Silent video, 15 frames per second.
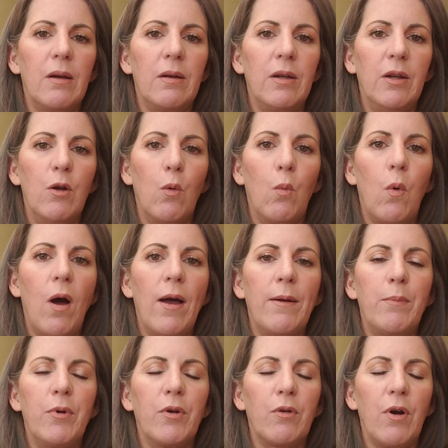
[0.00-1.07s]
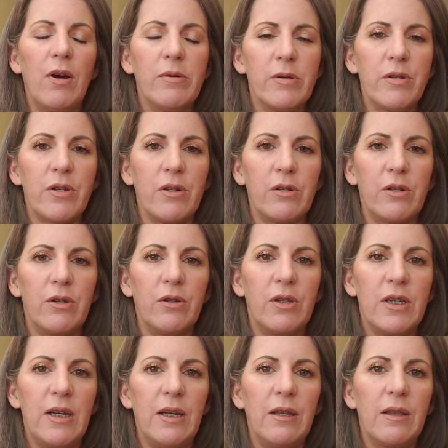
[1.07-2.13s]
Why put crowns on good
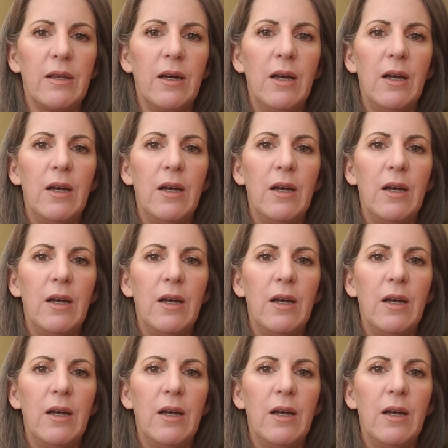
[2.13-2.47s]
teeth?